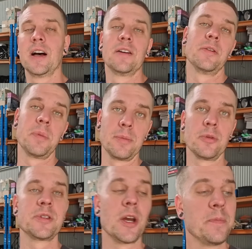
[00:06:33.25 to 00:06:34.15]
for people.
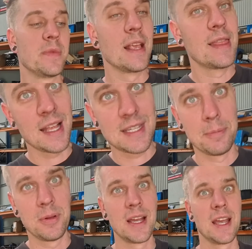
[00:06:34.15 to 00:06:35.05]
So that's the
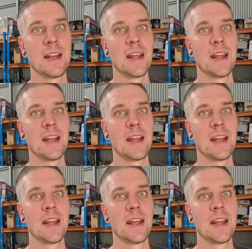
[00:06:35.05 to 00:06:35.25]
plan.